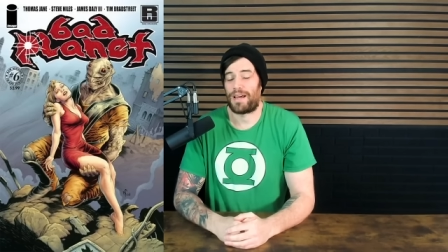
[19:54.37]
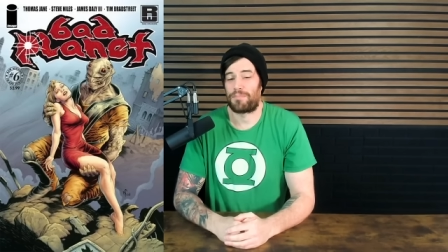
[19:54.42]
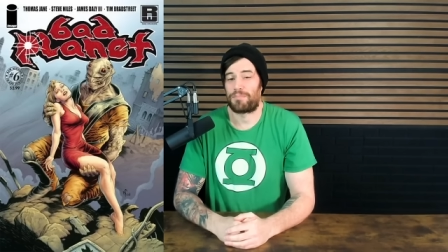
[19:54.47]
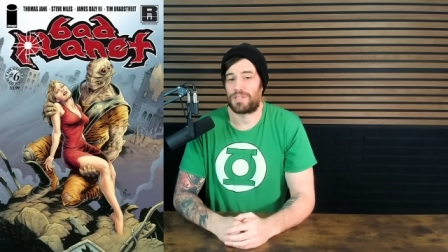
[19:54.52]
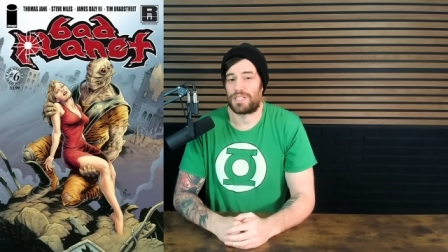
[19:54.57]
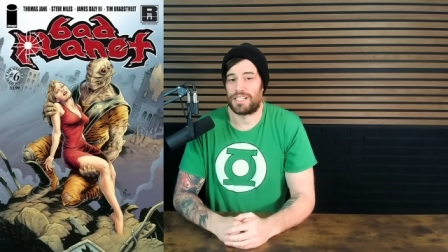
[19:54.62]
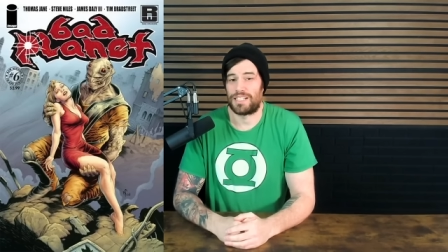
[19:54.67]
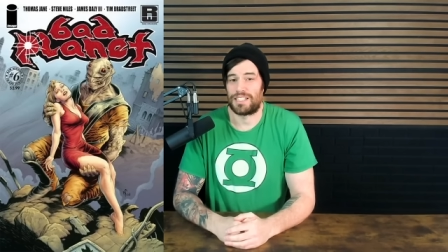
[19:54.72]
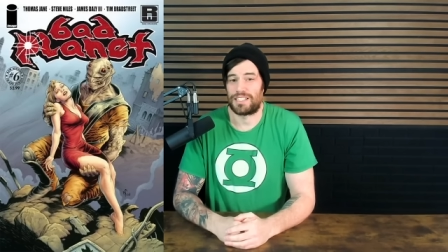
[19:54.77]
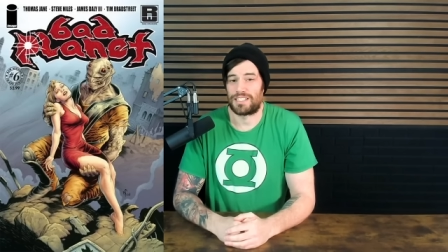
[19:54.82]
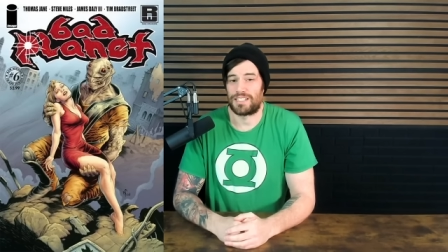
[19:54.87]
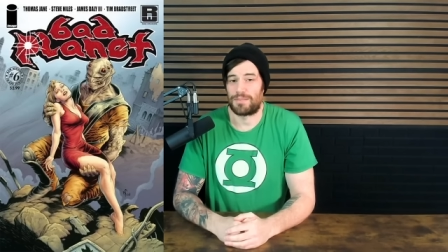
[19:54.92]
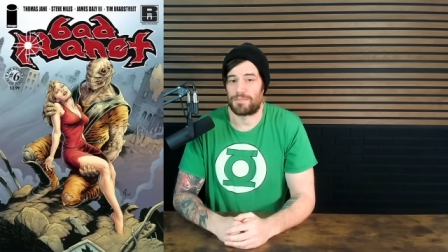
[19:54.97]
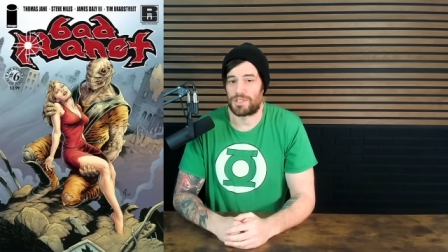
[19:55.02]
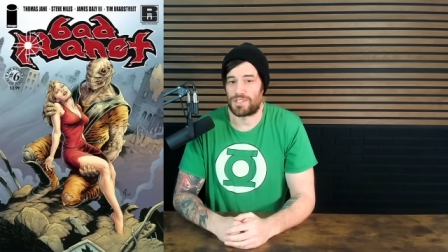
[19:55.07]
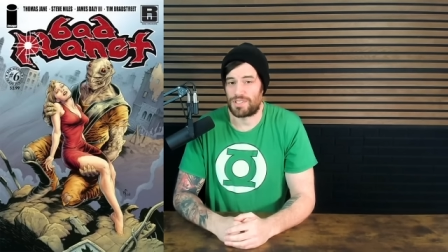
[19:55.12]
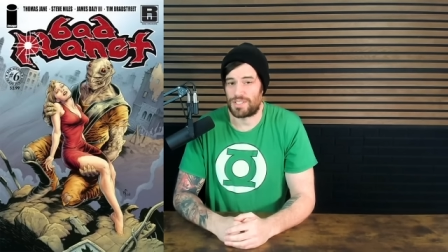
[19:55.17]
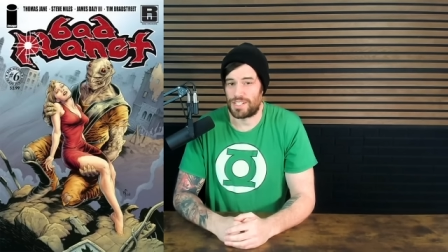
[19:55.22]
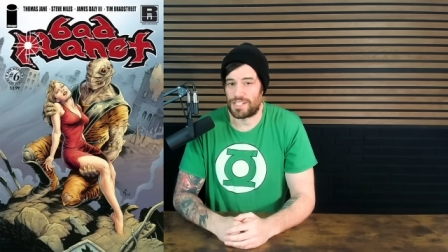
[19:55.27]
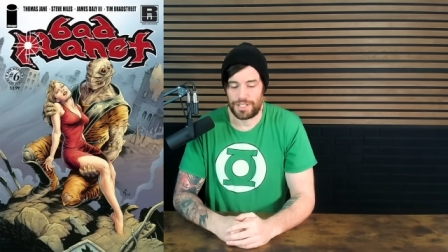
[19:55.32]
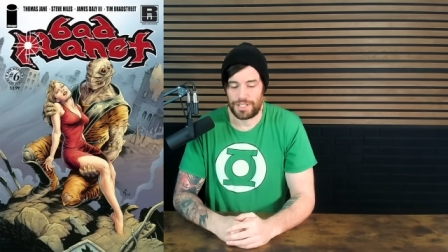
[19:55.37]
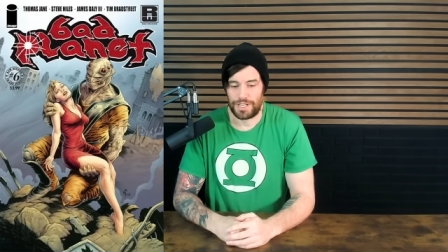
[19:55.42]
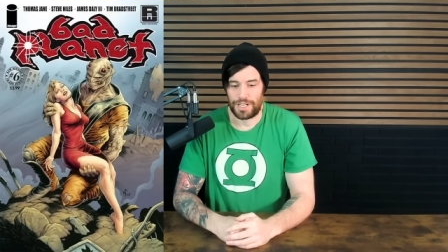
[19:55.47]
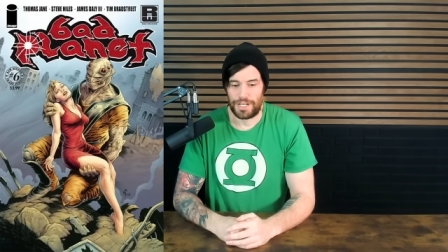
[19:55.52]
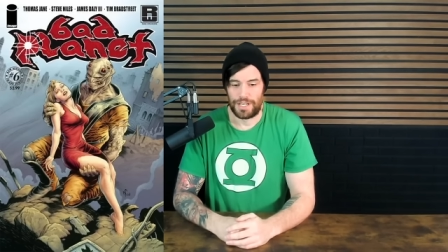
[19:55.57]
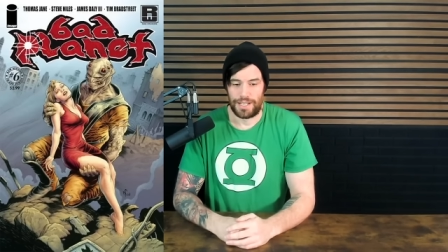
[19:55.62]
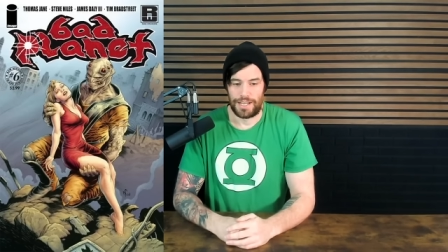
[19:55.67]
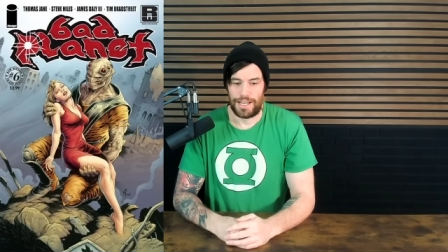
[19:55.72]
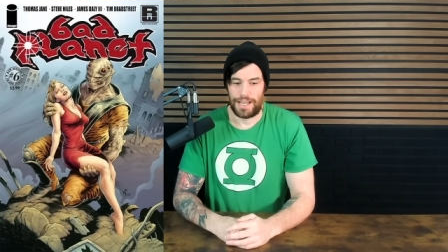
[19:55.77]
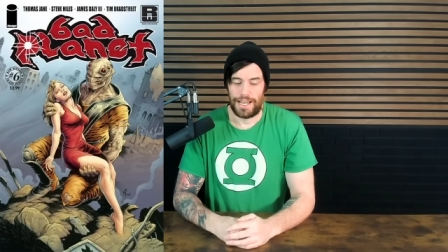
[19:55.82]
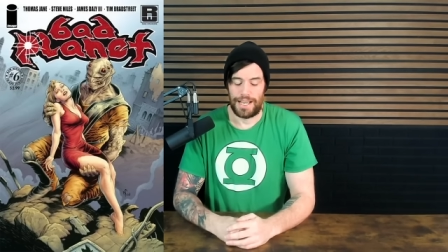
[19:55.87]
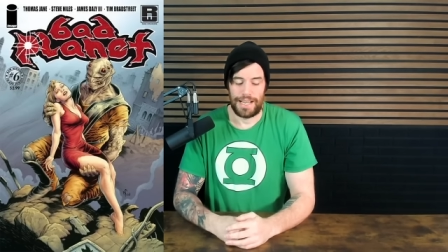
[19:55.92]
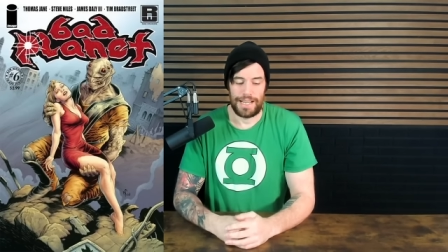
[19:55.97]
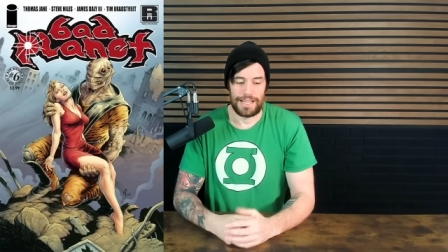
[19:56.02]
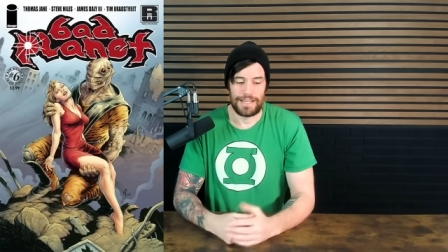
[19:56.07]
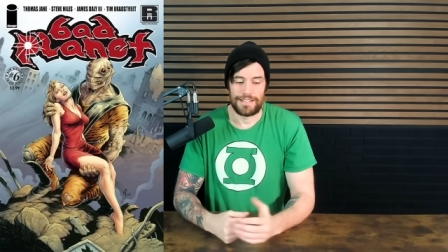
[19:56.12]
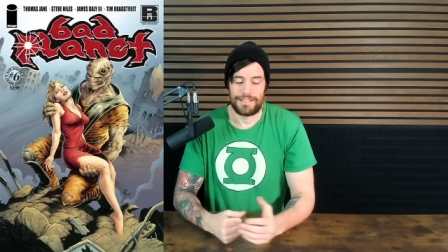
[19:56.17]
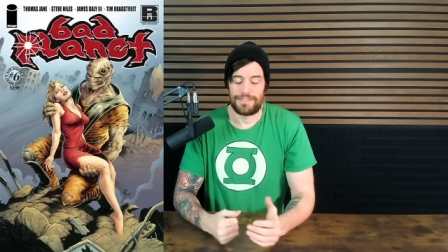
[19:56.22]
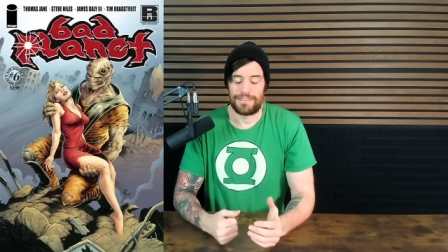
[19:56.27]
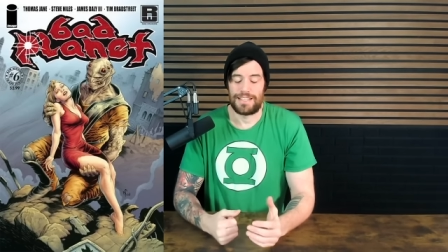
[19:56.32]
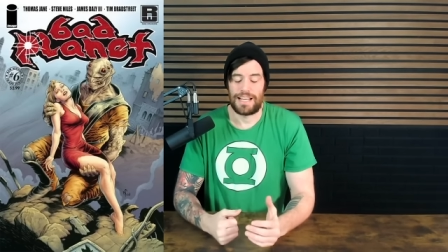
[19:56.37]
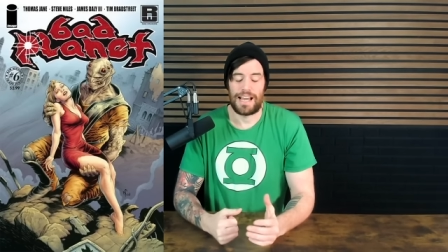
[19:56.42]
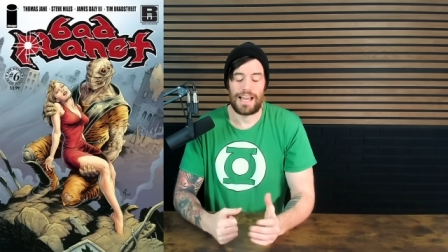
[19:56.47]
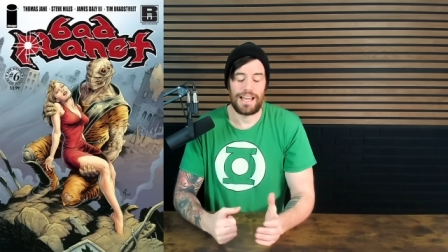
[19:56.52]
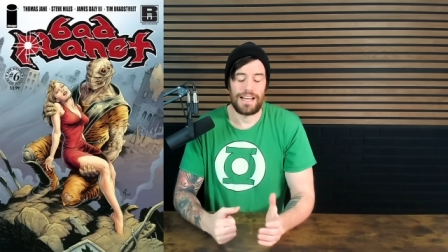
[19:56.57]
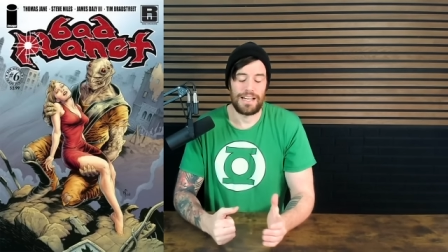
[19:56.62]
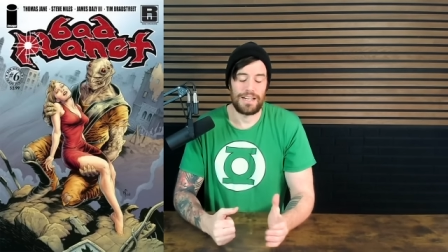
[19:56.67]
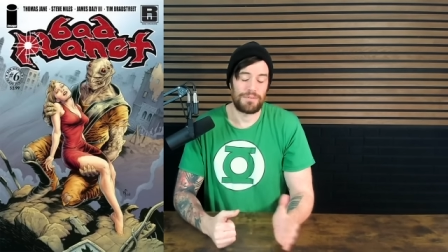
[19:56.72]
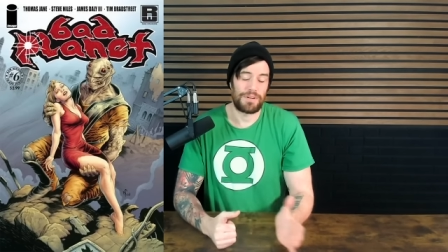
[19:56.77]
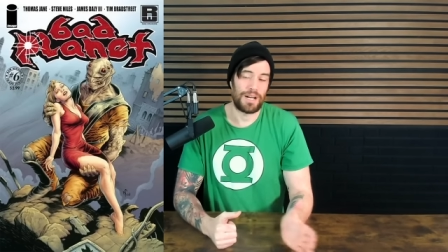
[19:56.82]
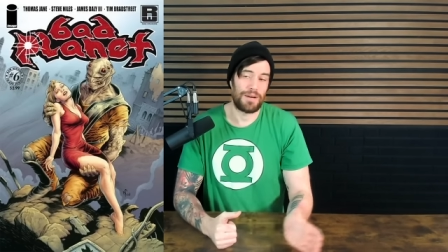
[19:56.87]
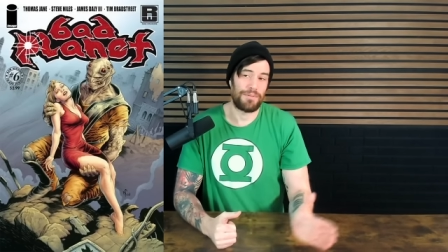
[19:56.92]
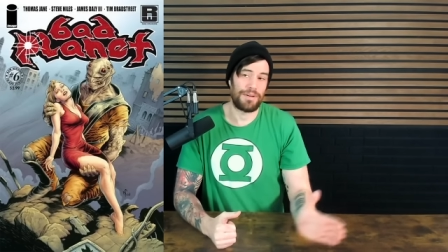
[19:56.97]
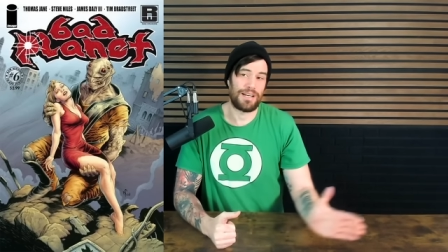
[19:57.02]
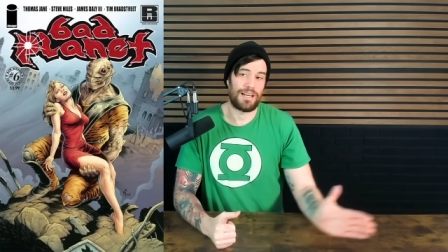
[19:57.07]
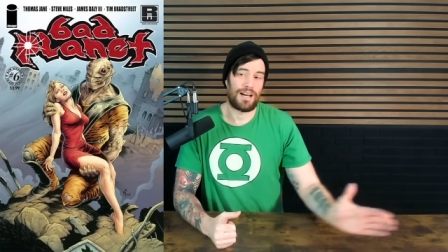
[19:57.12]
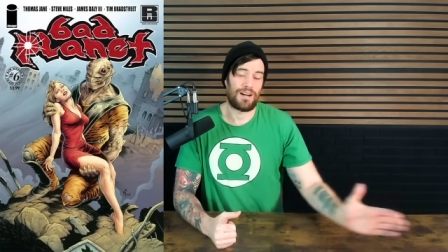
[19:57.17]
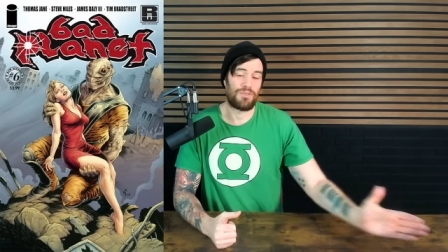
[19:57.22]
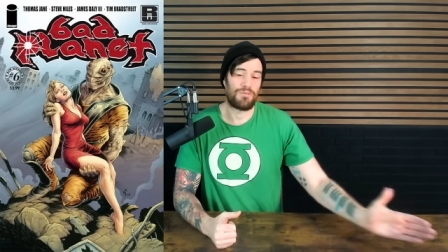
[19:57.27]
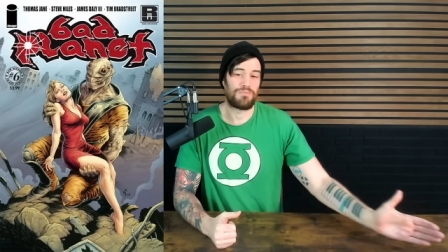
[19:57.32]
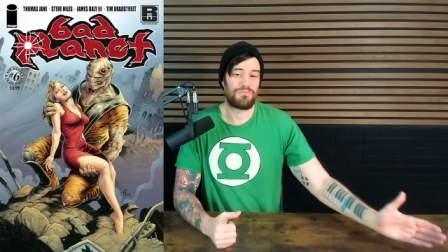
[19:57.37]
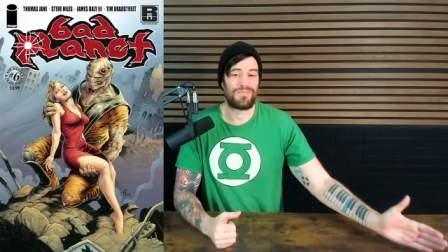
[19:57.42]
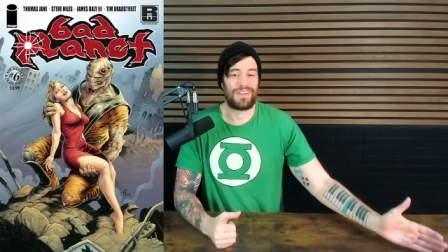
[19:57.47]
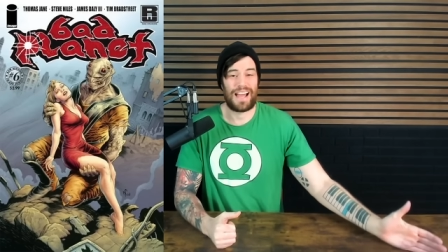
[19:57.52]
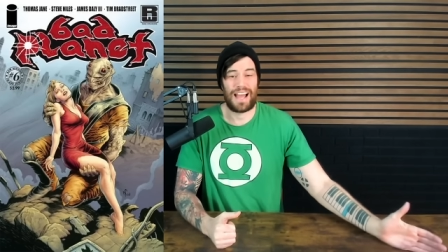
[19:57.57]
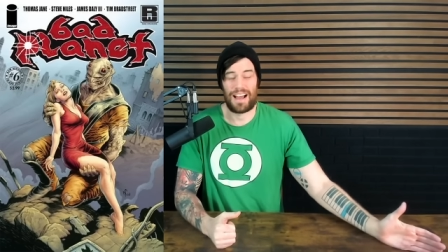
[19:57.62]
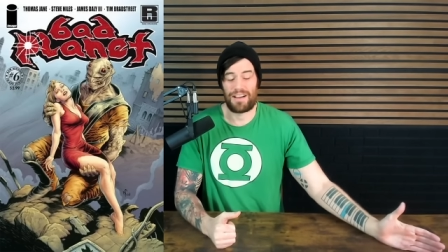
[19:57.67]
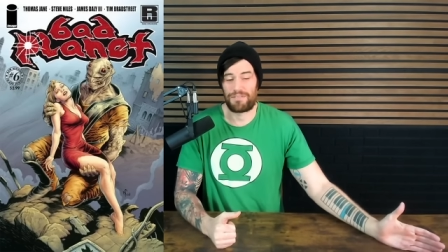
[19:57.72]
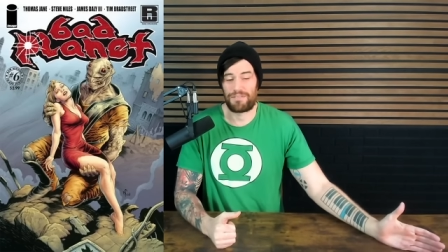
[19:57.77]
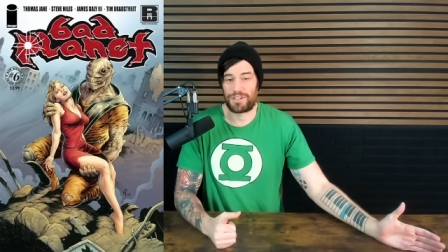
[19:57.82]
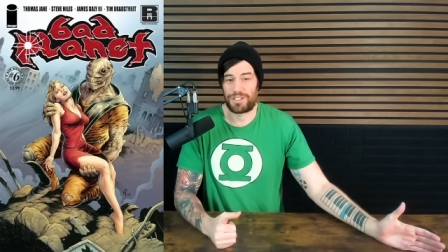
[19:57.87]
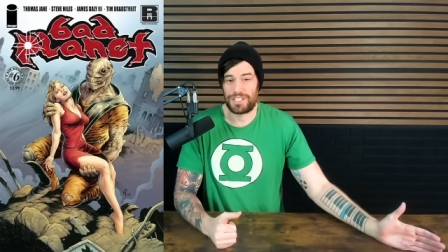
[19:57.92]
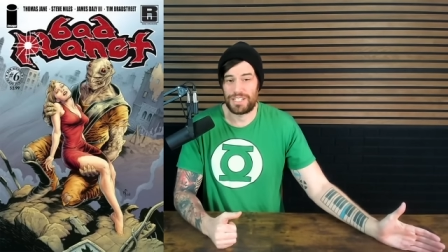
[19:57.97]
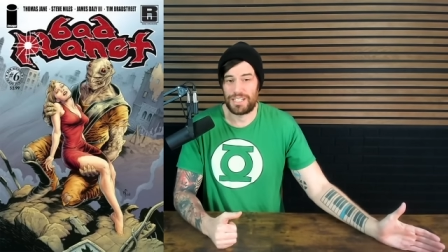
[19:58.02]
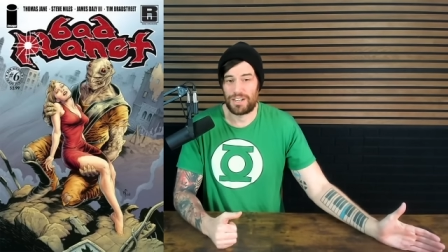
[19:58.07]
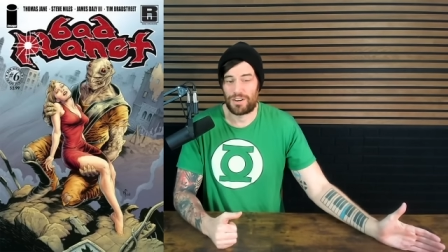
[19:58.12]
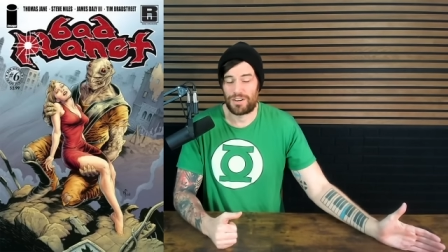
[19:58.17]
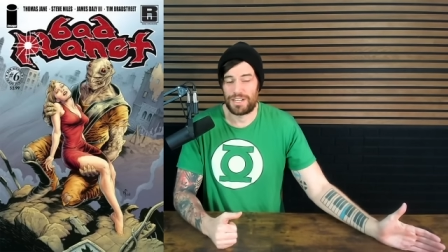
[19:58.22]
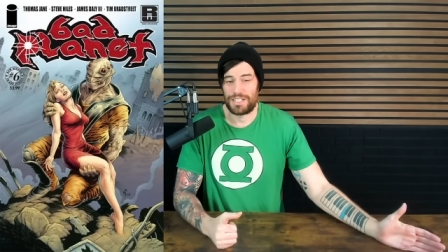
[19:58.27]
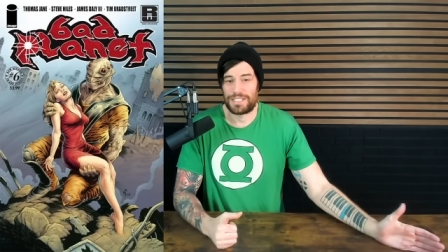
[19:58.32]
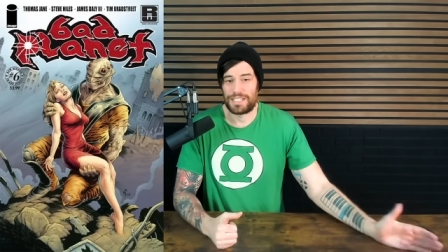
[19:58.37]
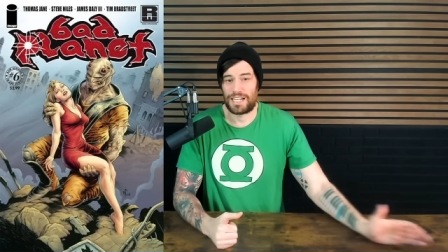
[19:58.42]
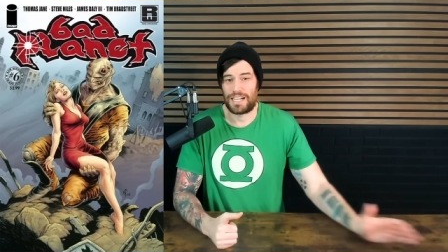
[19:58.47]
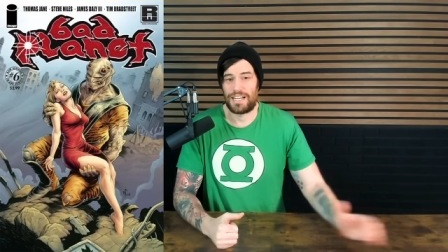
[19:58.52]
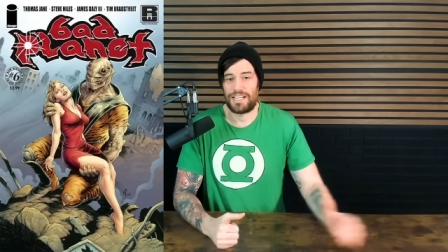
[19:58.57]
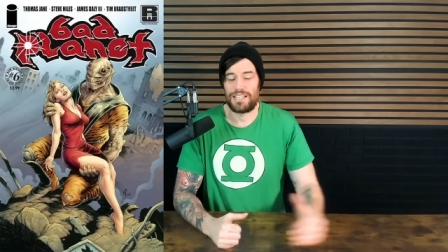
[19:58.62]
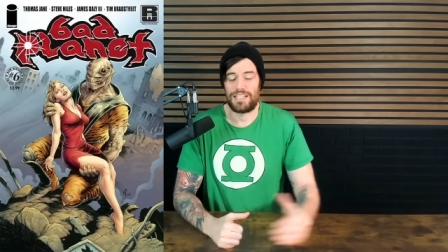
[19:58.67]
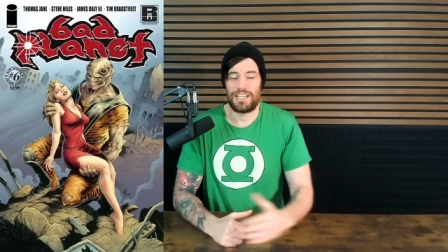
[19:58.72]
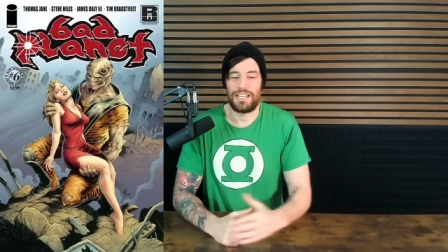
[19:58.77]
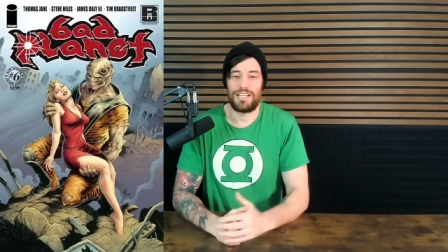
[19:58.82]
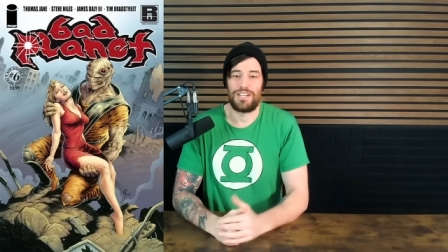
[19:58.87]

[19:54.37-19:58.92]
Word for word: Planets number six, and that ended up coming out after he already died in